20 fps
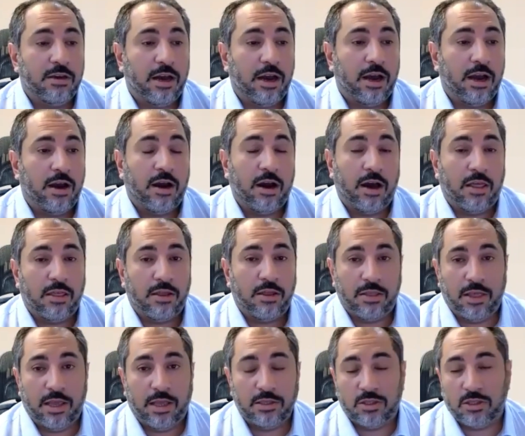other
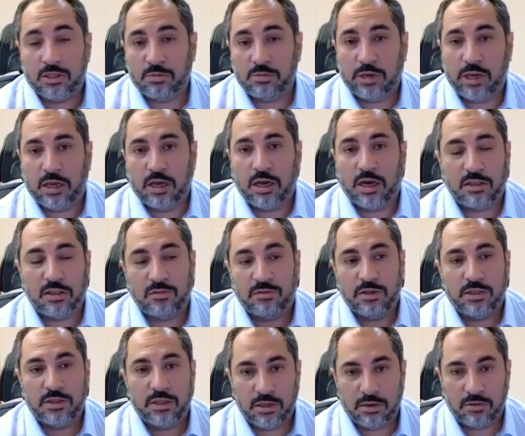than just my gut
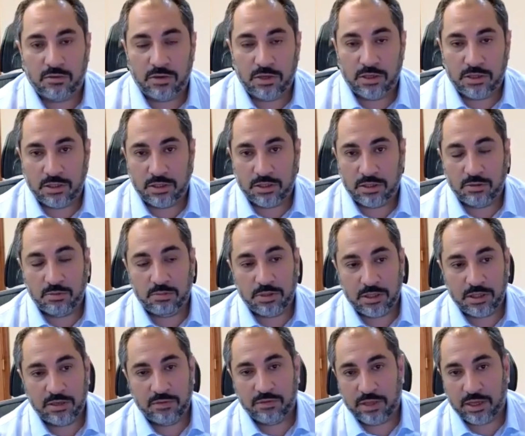feeling, reason to
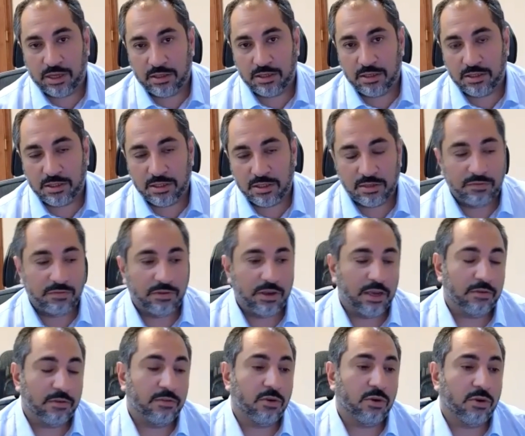believe that this is a fake
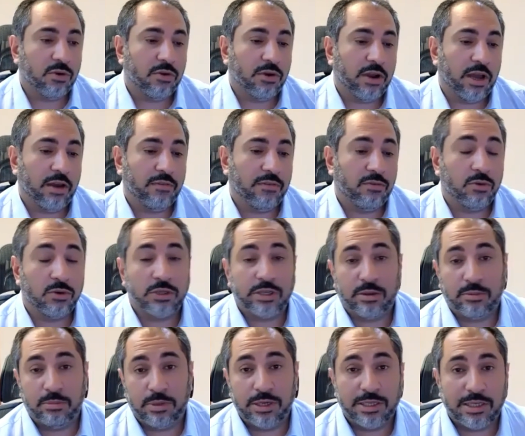photograph or
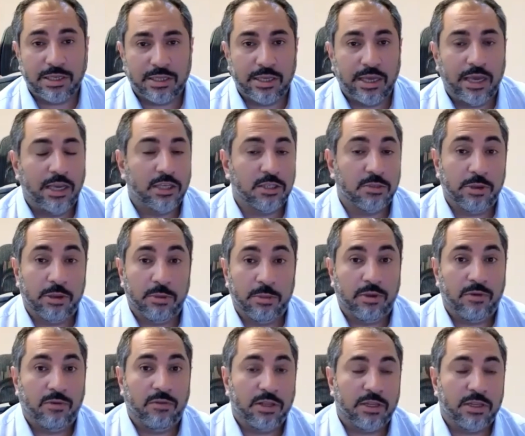somebody staged, maybe
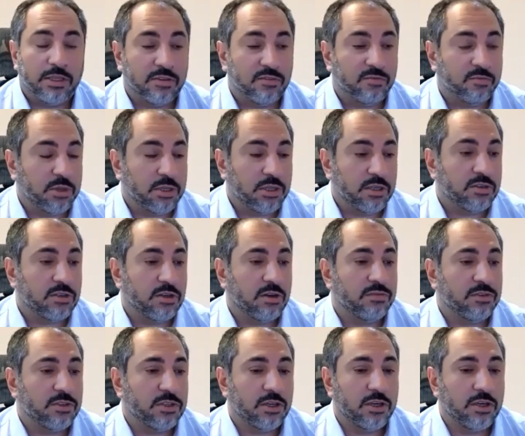a relative police
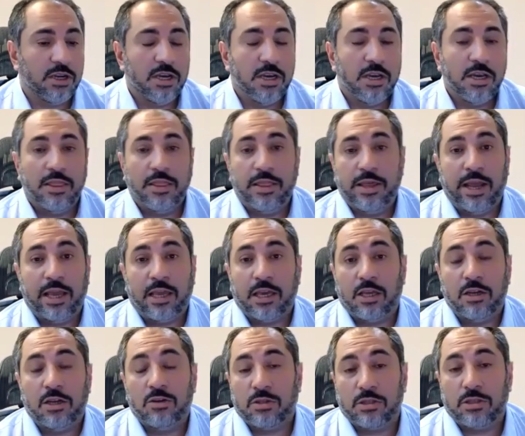officer, then I
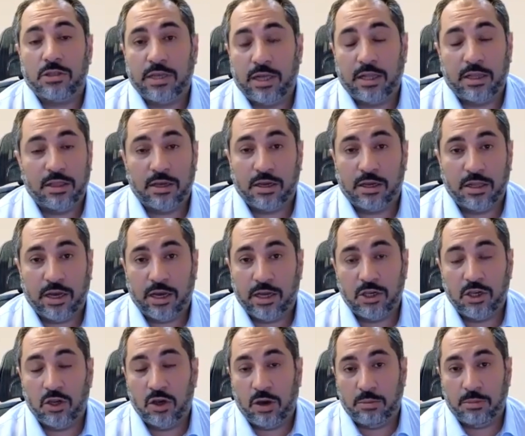cannot tell the
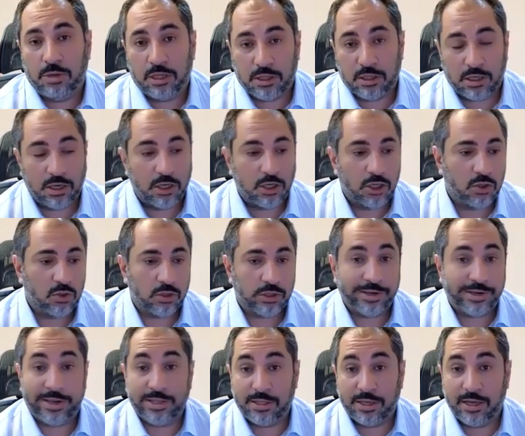client, no, I'm not going to use it.
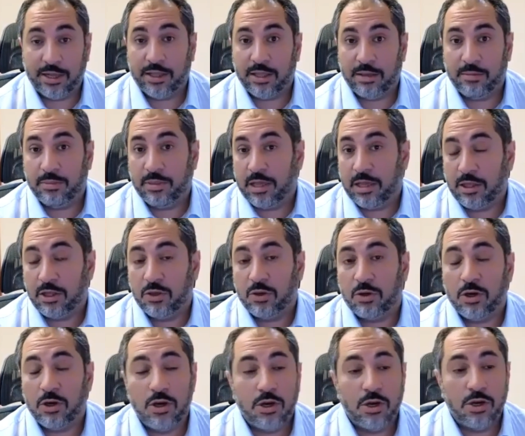I tell them that, look,
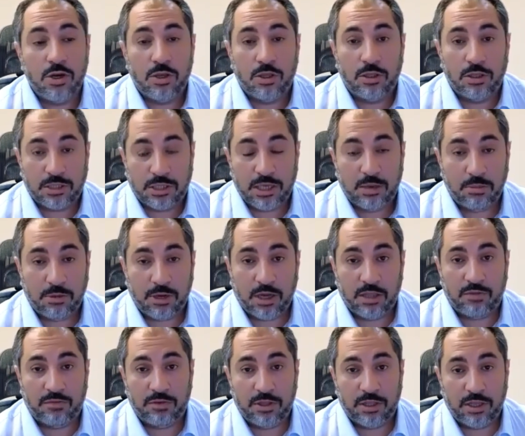the same
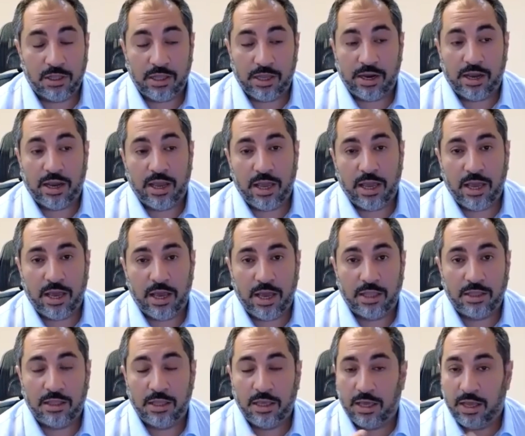gut feeling that I
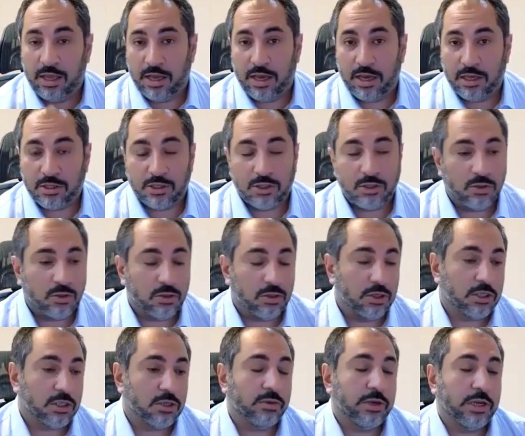had, and I asked you all
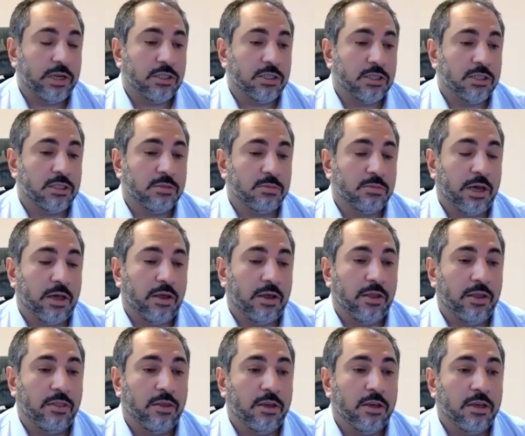these questions about
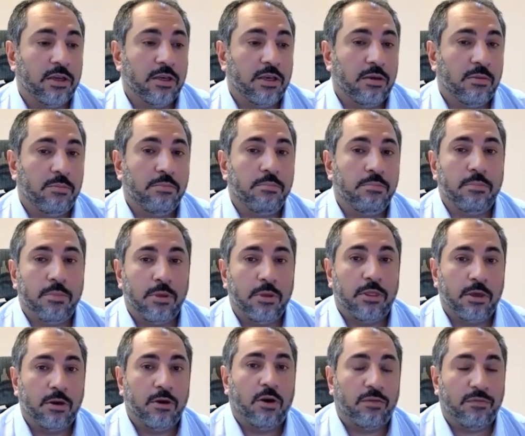it,
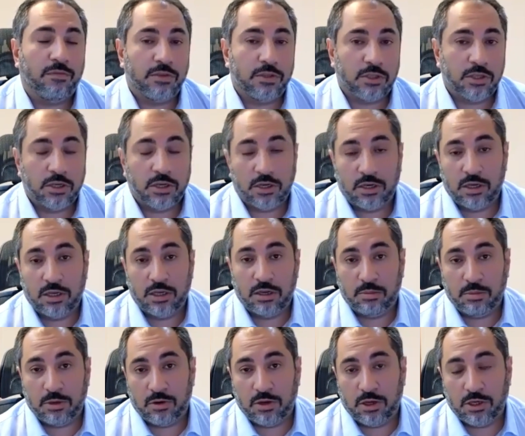the officer in the
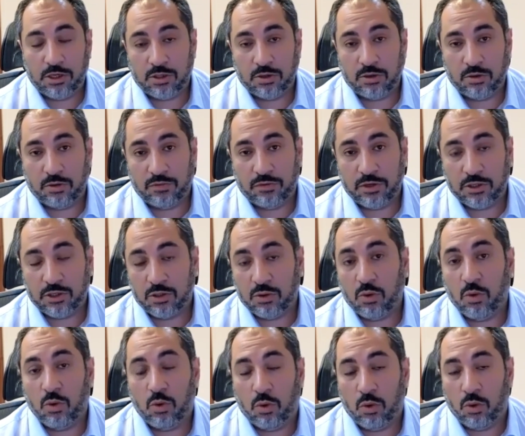immigration office
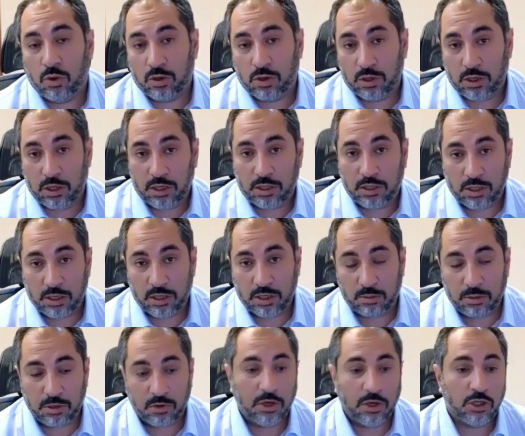or in the
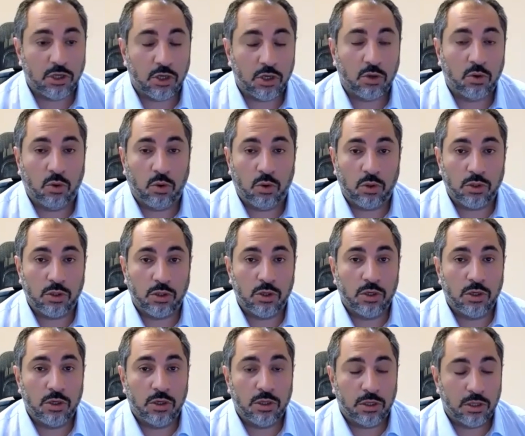immigration court,
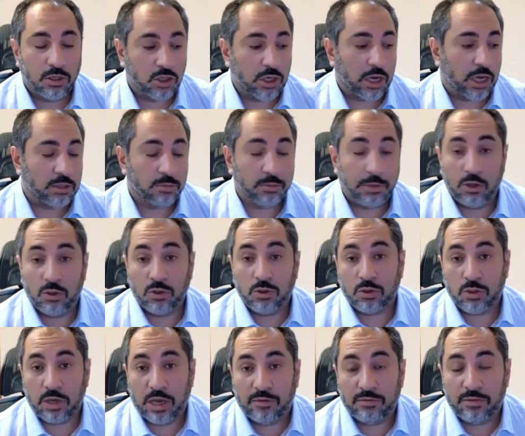the judge may
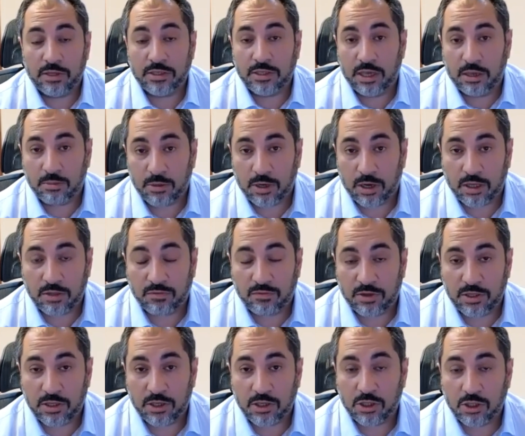also have the same gut
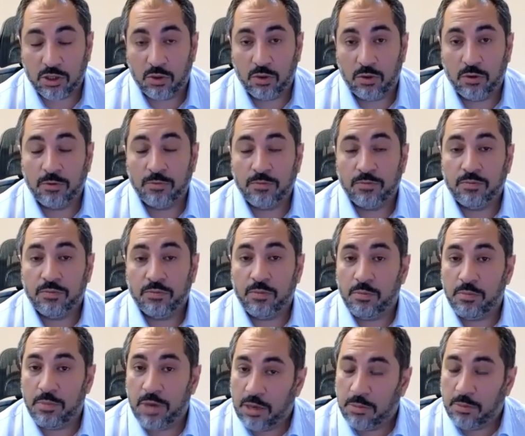feeling. So
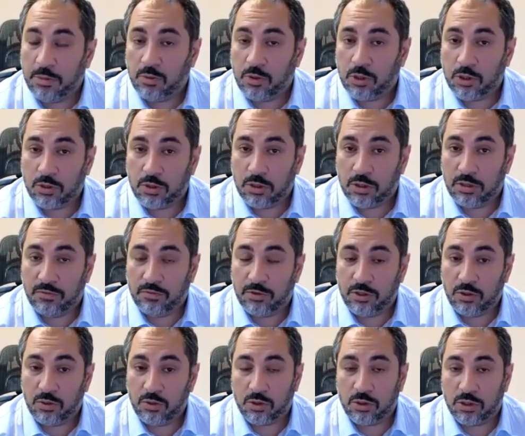maybe we shouldn't even
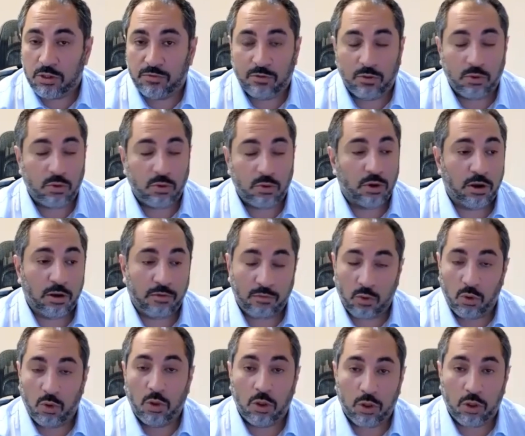use this photograph,
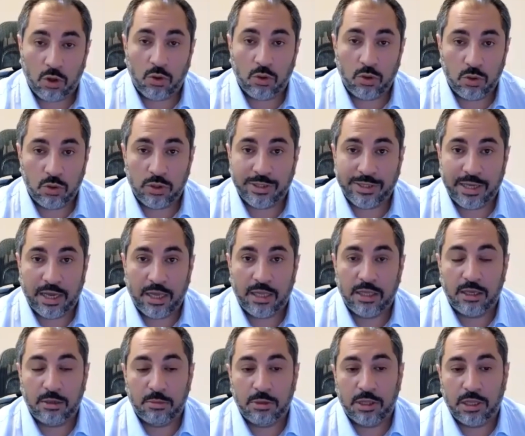although you're
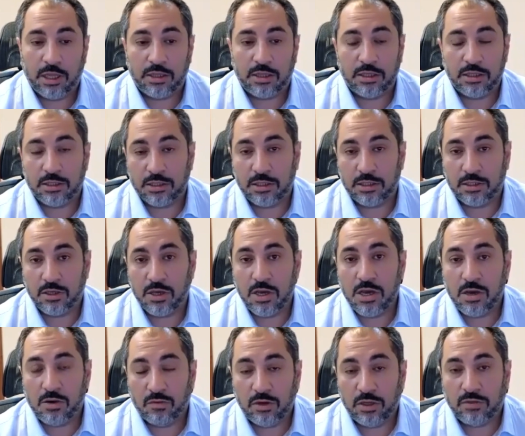telling me that this is
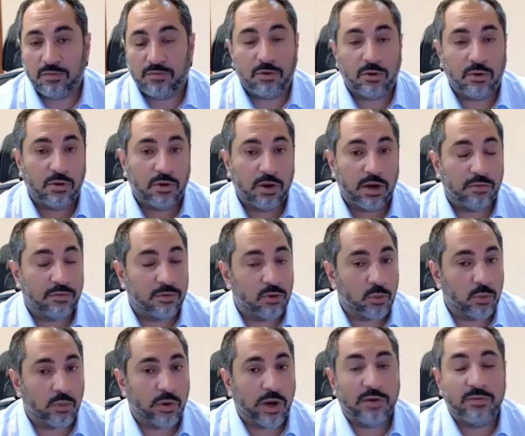a real photograph. Your
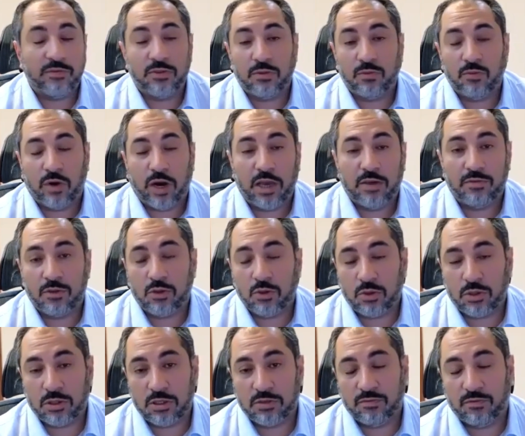wife
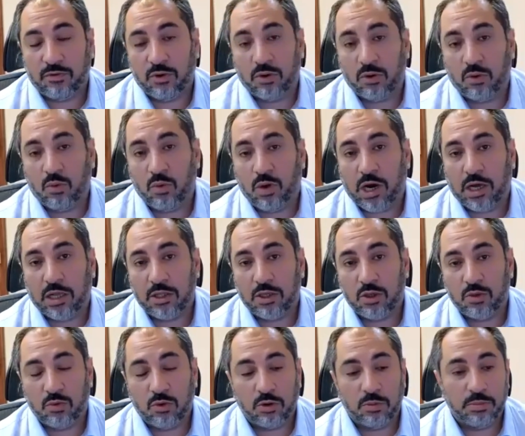took this photo while
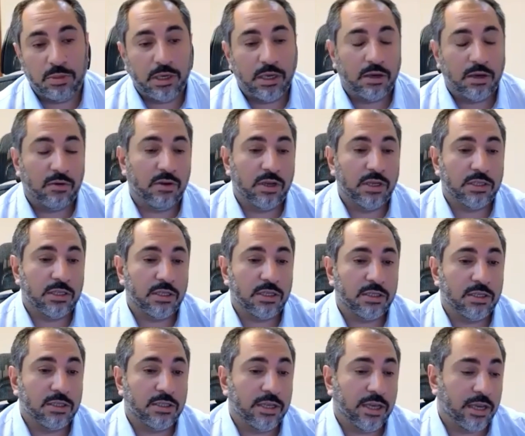you were being arrested,
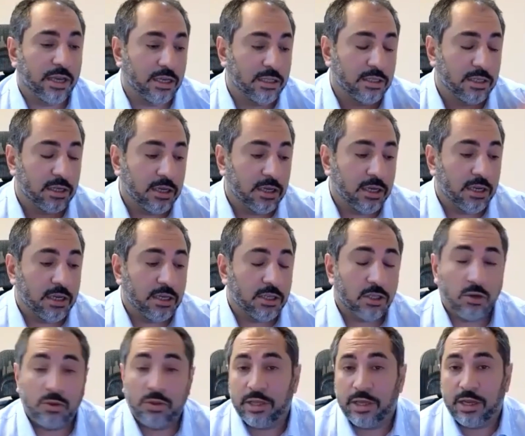detained.
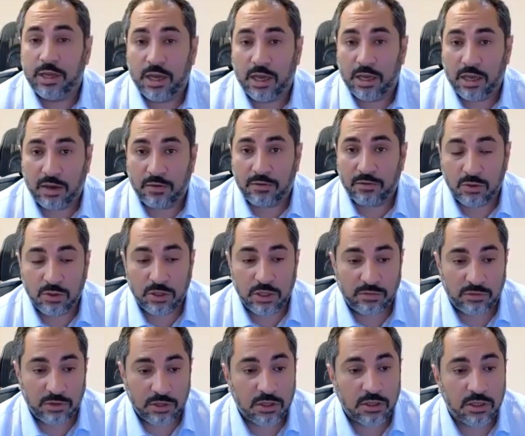So then I have to
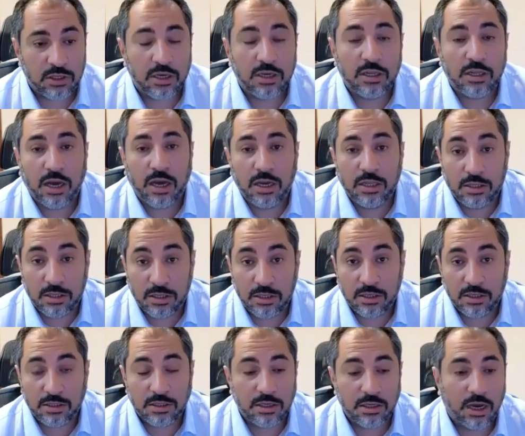leave it to the client to
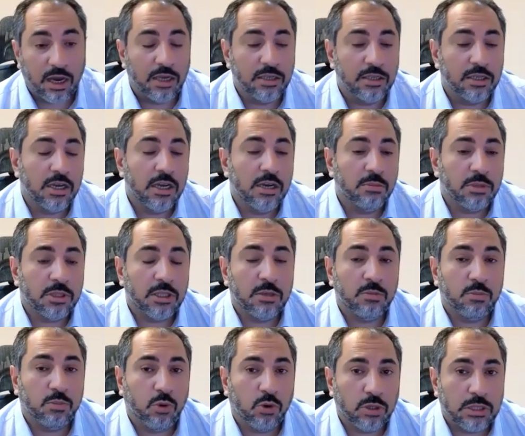decide. But the
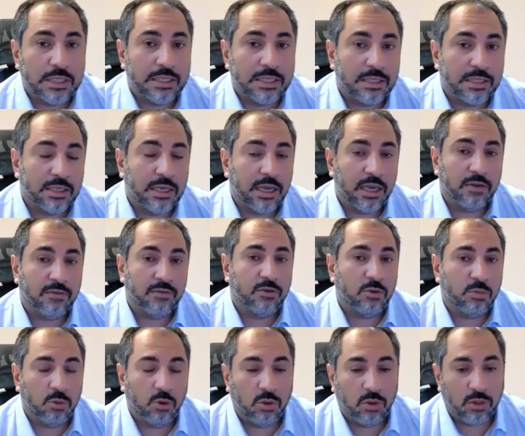important take
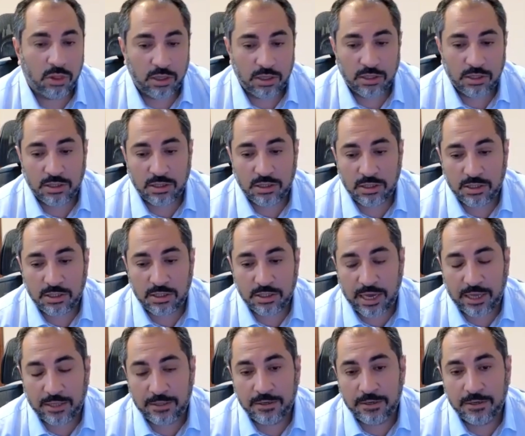from all this is
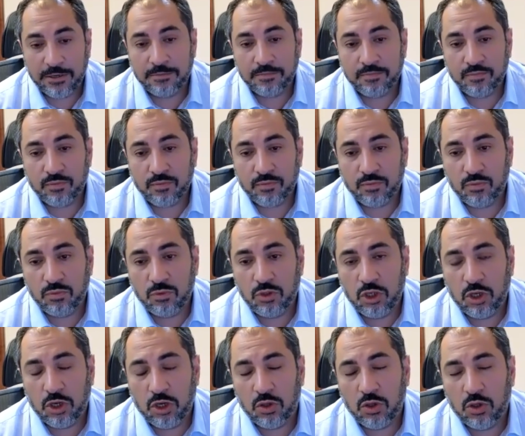that,
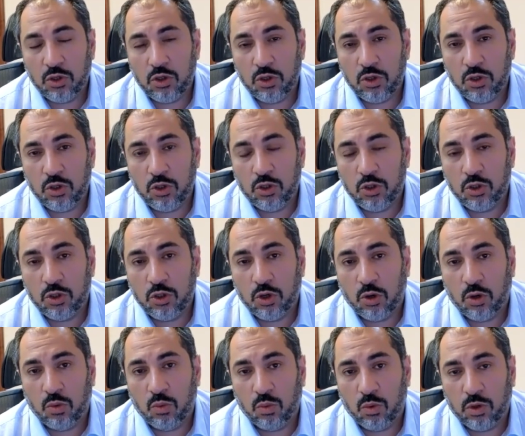you
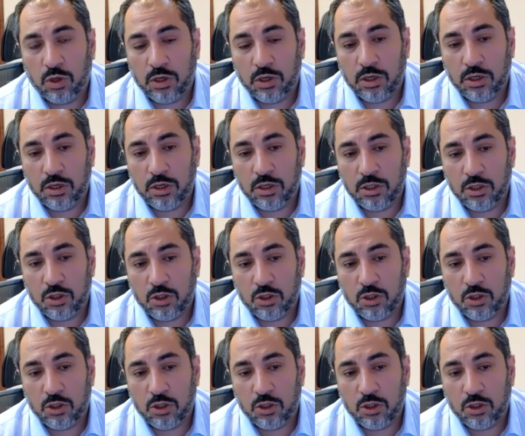don't want to